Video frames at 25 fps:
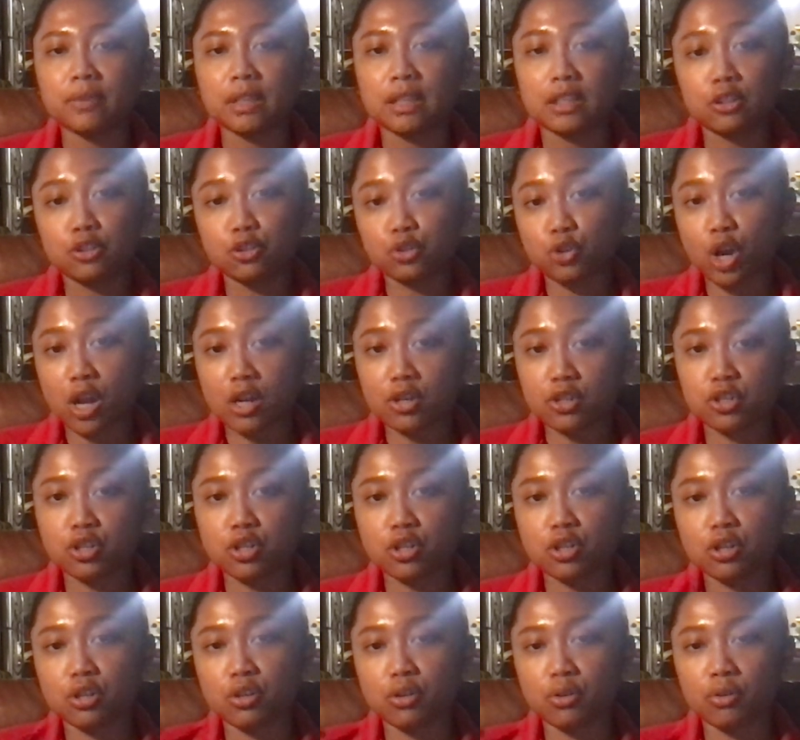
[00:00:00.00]

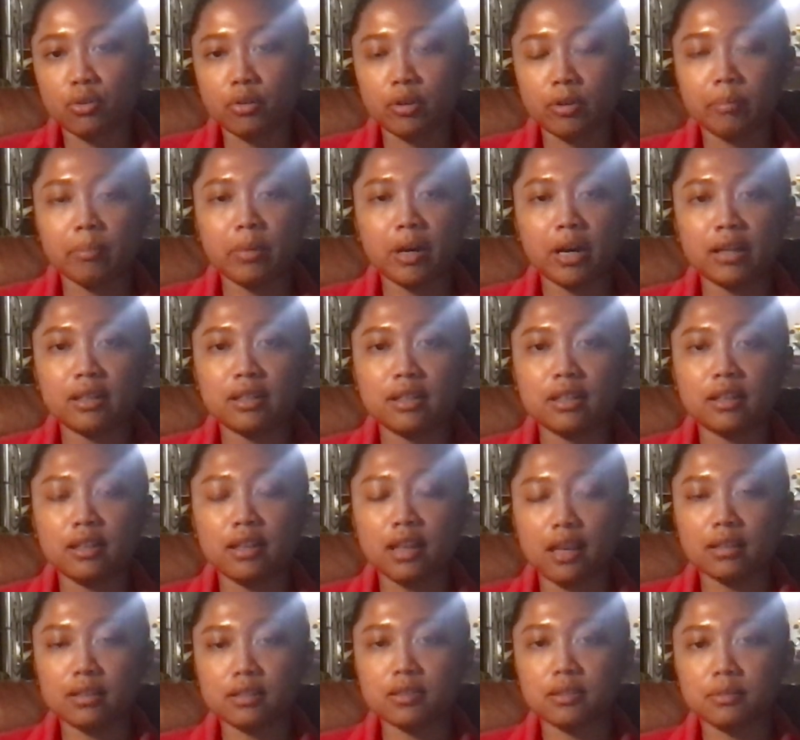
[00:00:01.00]
structure or body
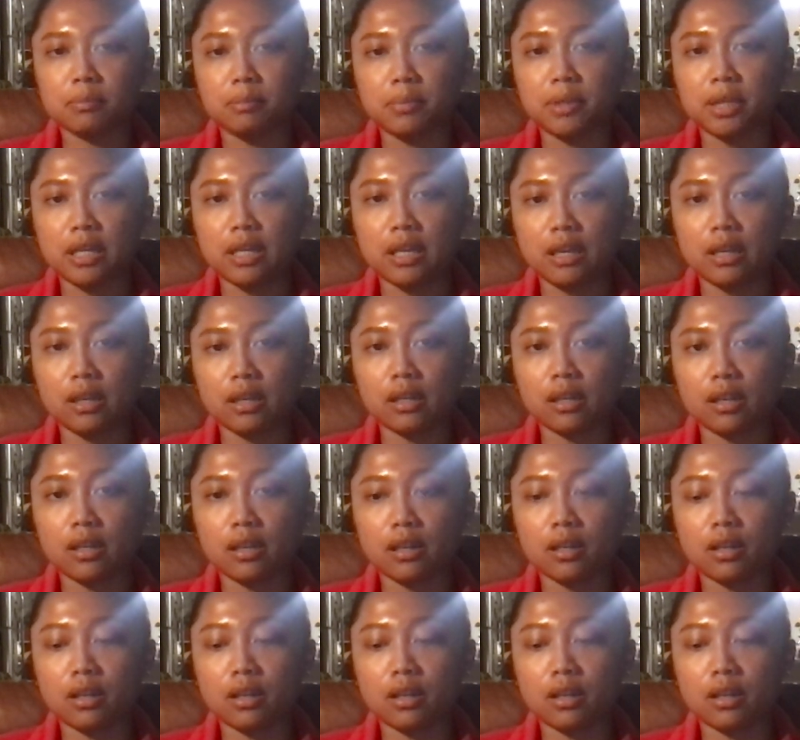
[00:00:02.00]
that's being